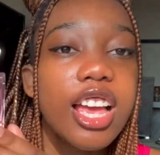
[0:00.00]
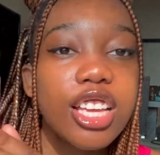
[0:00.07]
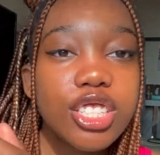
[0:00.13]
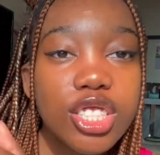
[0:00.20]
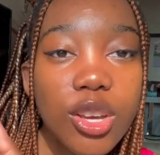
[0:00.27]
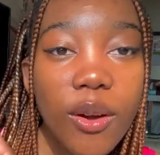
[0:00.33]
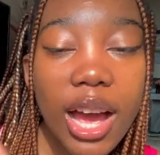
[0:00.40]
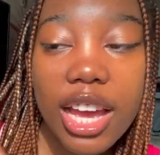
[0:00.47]

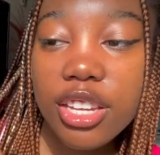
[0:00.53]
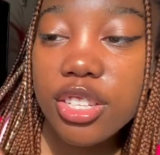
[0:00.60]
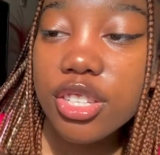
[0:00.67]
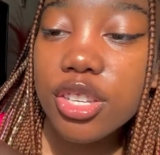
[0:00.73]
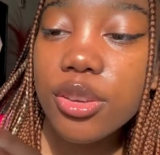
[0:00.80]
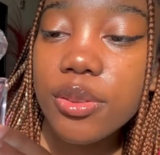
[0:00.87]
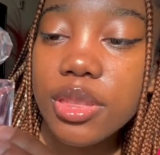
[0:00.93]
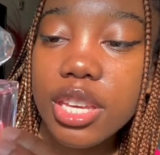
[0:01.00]
So I
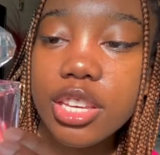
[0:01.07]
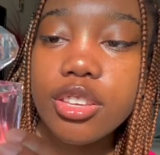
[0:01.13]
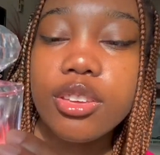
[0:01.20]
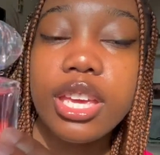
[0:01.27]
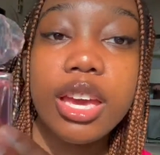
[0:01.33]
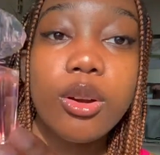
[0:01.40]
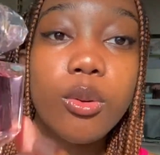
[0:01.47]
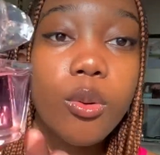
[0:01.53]
do think you
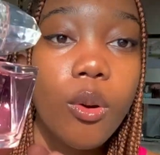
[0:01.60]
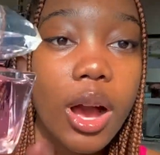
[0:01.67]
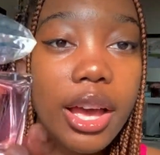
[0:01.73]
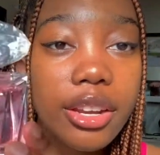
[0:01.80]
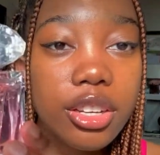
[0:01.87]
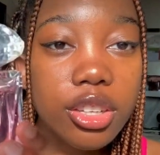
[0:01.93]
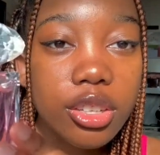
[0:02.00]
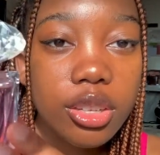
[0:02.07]
get
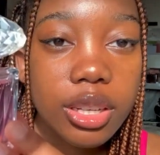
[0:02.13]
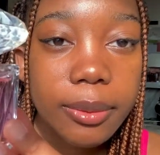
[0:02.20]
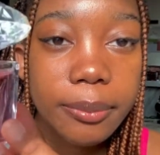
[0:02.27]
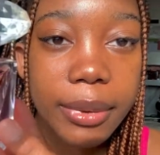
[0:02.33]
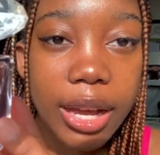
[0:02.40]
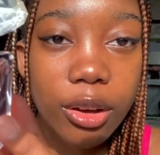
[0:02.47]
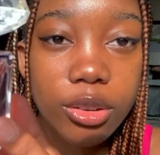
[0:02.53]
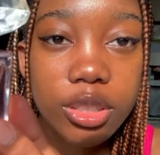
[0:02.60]
quite a good
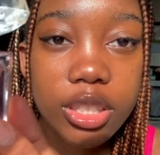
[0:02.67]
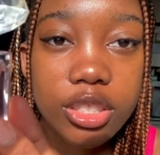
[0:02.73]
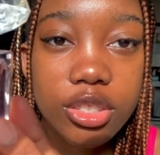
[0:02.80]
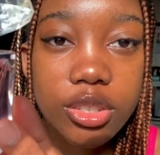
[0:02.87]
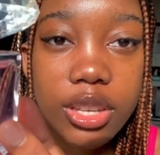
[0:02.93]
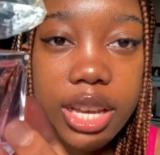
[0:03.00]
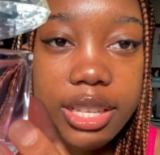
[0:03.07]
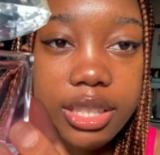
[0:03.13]
amount, as
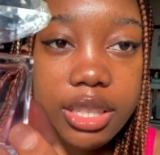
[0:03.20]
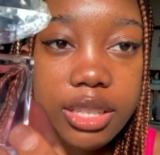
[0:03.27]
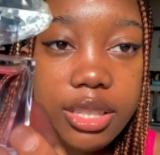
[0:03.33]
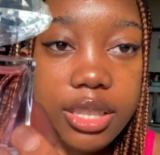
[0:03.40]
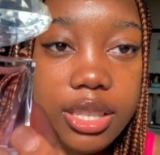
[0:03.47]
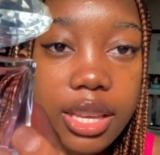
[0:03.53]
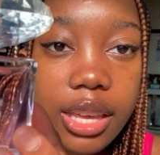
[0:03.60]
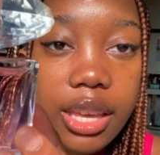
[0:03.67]
you guys can
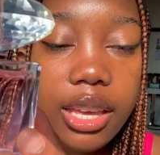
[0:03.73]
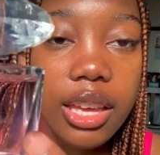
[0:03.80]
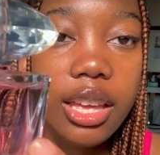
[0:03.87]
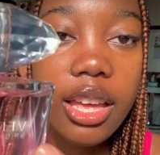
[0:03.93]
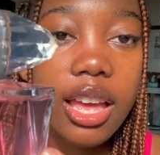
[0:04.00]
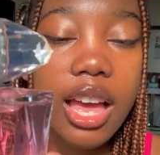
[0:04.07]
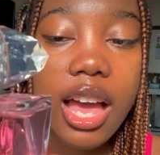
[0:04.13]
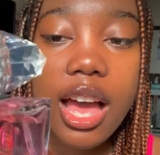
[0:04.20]
see.
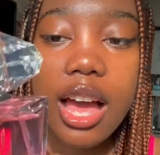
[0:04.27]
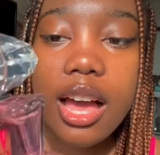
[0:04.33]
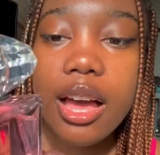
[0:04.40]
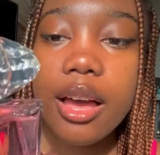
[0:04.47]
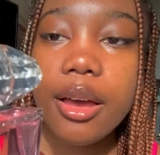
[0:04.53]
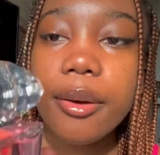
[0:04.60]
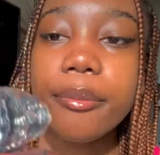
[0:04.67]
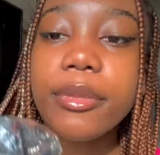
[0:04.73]

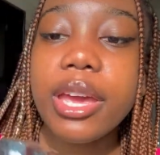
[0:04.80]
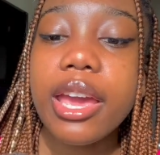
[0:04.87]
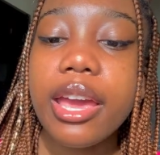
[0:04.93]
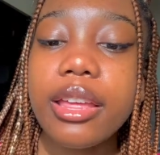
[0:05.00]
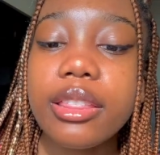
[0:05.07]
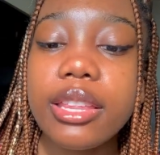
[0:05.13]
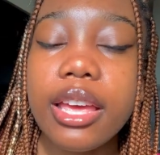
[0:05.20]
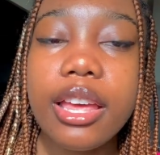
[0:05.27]

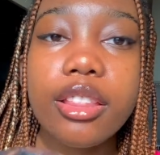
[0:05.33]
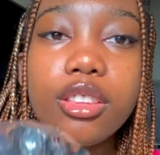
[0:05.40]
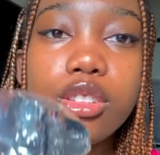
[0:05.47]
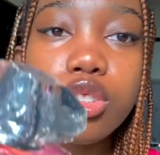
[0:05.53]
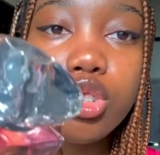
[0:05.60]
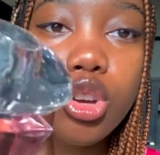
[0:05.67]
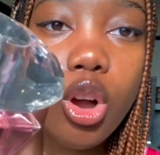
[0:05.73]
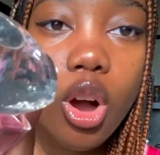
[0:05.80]
And then the
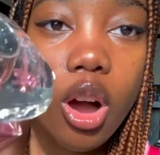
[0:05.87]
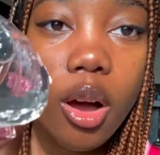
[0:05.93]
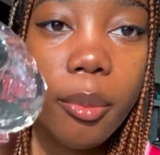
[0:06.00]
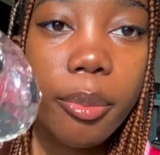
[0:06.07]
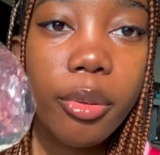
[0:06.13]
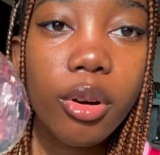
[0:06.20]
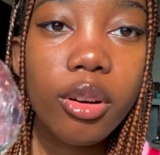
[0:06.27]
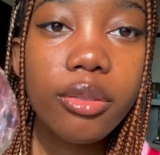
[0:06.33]
top
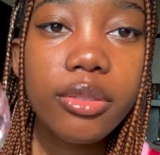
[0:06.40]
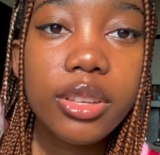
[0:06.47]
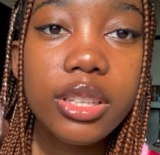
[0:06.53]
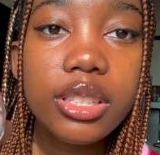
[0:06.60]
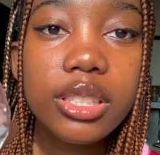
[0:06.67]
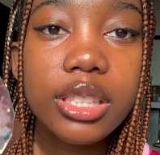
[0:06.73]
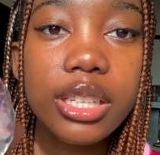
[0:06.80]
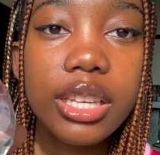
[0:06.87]

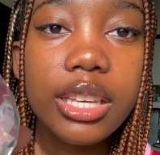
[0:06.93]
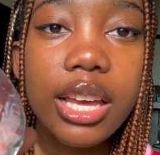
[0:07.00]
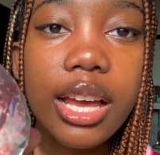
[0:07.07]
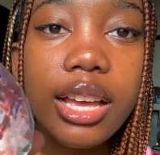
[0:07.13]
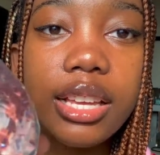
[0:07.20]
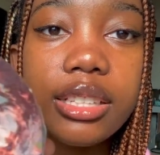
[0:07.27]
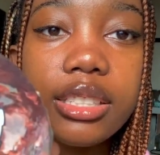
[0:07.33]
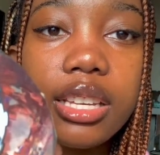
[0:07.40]
obviously
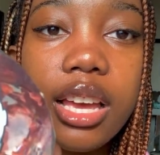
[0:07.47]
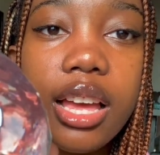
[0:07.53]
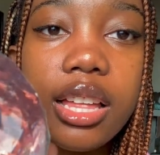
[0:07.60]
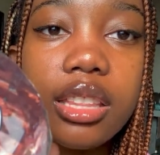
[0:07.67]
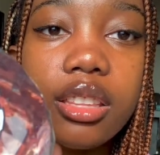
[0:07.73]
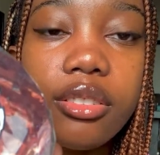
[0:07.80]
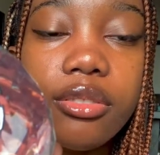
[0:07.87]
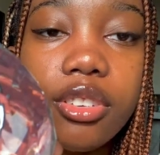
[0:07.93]
has
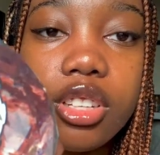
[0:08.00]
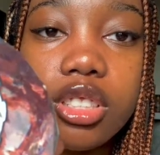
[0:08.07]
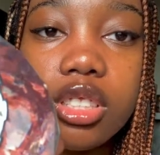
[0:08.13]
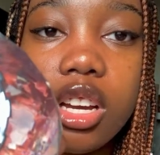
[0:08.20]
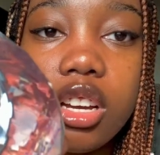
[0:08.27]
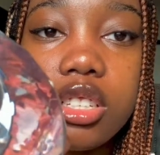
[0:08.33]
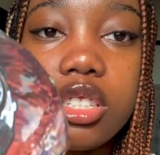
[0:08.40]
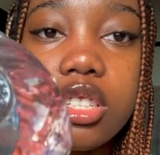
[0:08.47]
the
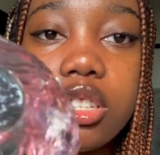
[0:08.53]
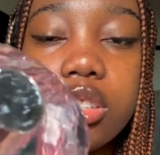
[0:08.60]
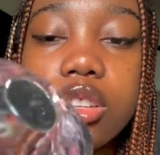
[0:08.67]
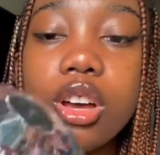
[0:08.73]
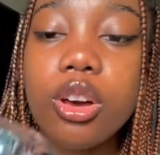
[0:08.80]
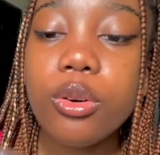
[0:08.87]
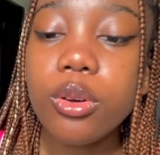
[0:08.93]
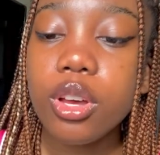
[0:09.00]
Versace
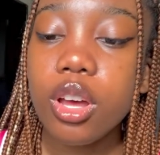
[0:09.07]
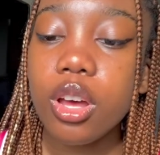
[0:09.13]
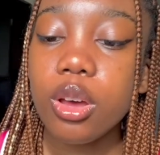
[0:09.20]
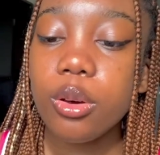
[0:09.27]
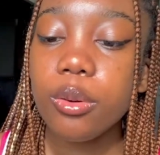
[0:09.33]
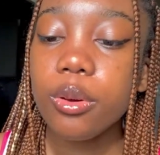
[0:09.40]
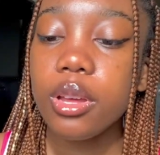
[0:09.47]
logo,